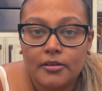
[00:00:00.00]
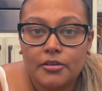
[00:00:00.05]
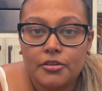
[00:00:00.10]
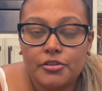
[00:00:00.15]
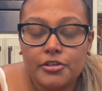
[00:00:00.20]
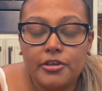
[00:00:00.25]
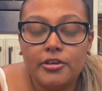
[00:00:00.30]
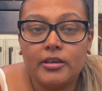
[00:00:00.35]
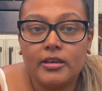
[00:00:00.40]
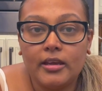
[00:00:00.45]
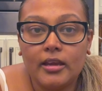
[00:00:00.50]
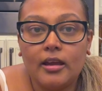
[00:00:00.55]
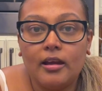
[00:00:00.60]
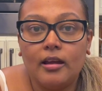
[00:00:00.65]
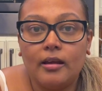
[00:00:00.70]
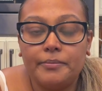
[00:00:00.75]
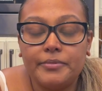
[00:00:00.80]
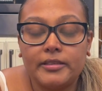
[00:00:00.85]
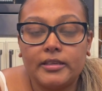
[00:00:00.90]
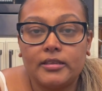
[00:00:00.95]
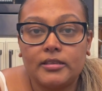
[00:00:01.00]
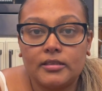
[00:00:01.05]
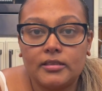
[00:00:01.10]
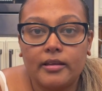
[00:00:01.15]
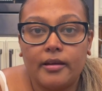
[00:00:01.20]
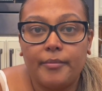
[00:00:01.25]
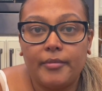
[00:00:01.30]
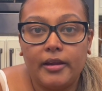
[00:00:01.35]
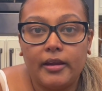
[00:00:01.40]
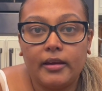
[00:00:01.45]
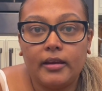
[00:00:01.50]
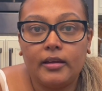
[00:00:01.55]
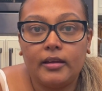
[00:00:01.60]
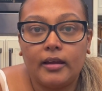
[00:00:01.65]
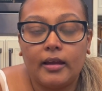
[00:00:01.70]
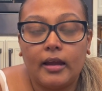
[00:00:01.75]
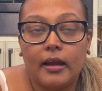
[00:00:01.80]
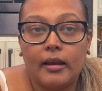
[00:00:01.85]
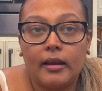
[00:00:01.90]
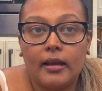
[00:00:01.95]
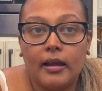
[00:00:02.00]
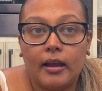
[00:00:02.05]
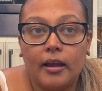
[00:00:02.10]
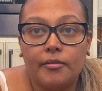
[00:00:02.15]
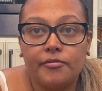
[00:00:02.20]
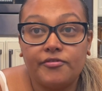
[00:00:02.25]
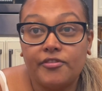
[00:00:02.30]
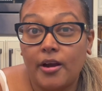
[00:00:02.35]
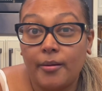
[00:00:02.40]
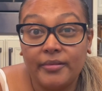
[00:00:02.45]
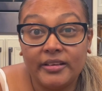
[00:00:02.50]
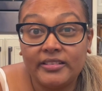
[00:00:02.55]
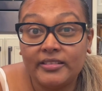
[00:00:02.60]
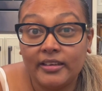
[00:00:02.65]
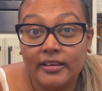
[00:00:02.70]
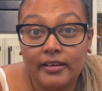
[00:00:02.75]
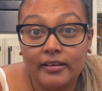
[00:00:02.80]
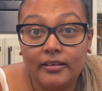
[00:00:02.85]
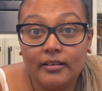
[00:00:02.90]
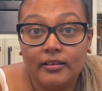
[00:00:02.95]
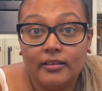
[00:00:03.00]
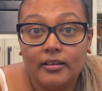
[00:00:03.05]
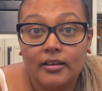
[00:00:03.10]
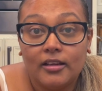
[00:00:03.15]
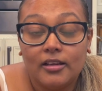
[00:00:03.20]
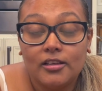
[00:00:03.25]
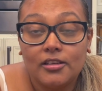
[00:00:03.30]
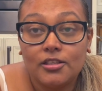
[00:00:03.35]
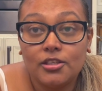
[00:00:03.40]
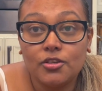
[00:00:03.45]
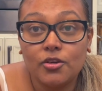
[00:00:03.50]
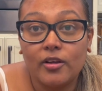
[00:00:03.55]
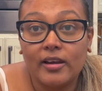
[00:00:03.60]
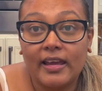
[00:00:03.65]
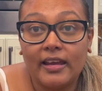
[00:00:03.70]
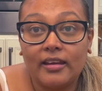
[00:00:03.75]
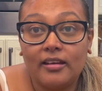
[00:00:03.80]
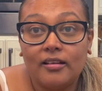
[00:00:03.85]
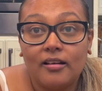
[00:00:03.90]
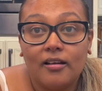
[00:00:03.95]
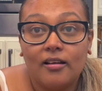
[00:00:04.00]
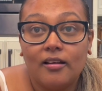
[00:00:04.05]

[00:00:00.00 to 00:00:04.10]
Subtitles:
so you can get upset stomach and vomiting. So like